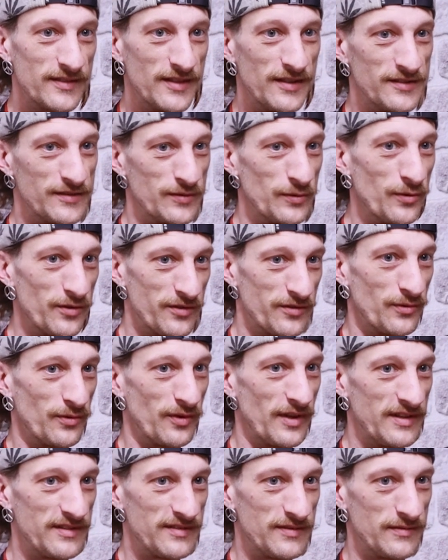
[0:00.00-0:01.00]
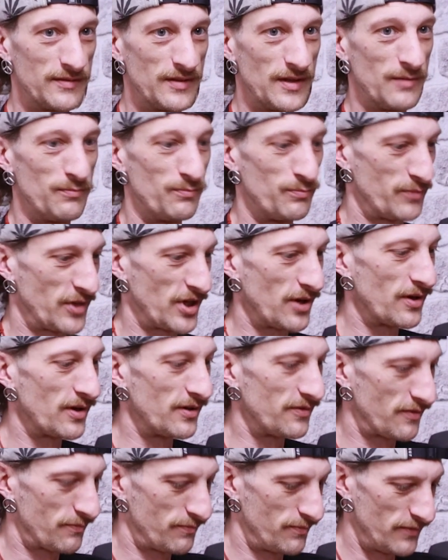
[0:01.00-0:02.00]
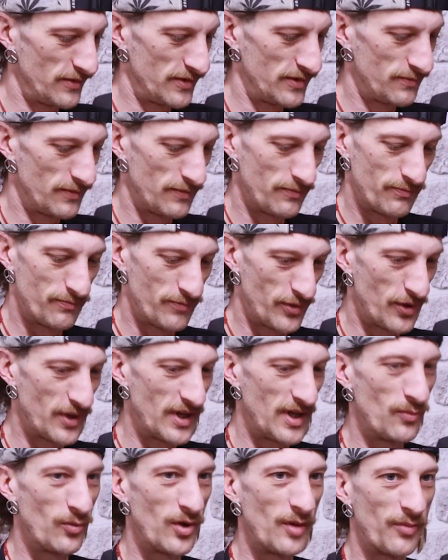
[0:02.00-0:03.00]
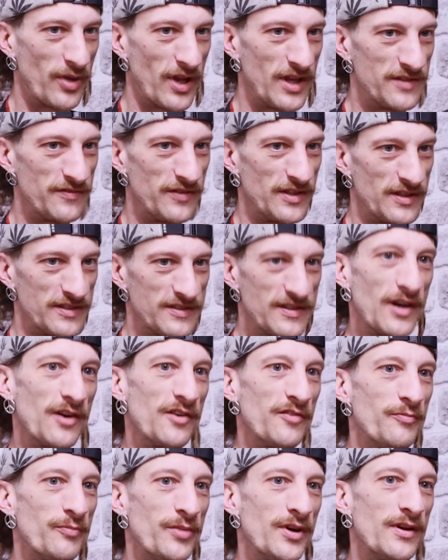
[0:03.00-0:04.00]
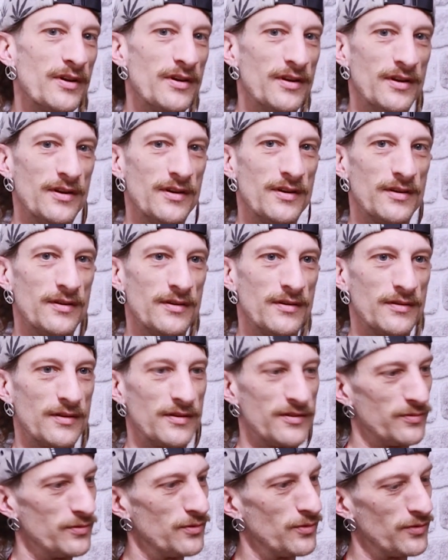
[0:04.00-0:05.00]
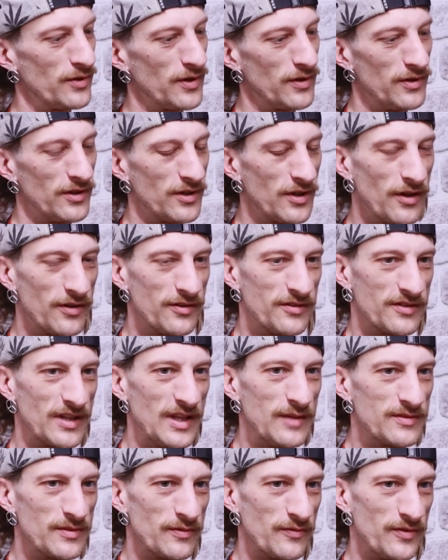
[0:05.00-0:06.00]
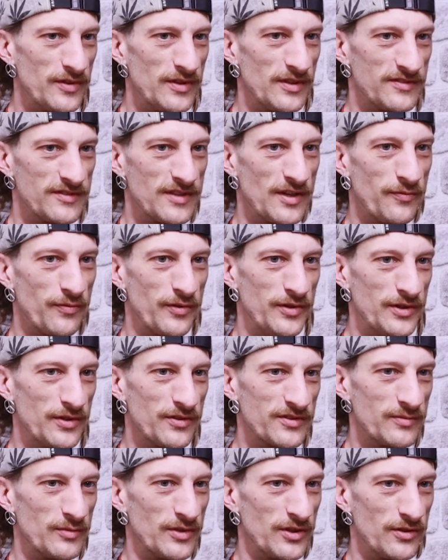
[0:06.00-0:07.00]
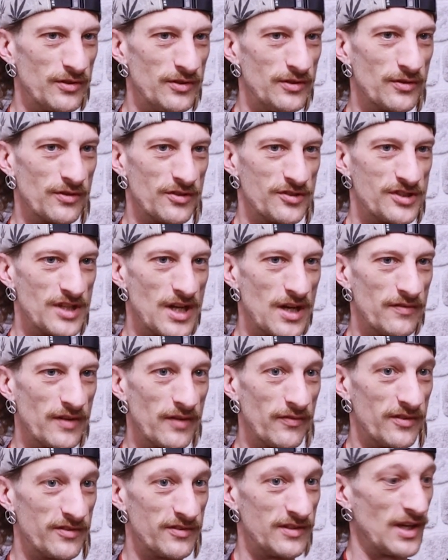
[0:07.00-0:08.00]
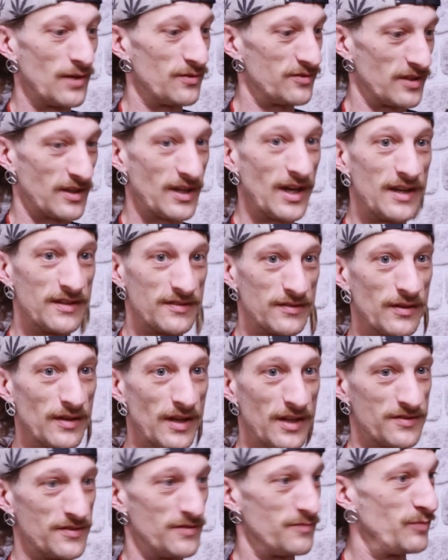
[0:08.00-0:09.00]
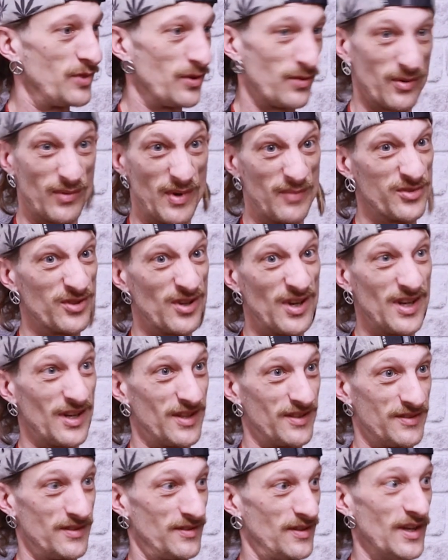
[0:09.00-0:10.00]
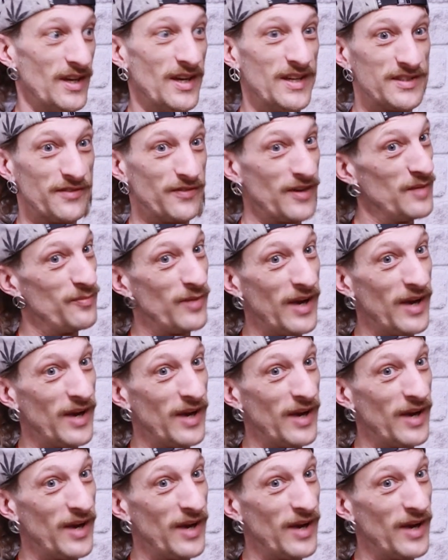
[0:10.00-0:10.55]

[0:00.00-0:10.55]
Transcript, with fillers: to source all this and, and kind of put it in one place for yourself. But as we all know, you can't just keep something for yourself. When you've got something good, you've got to share it with others. And that was the case. Look, let's just build a website. It's, a very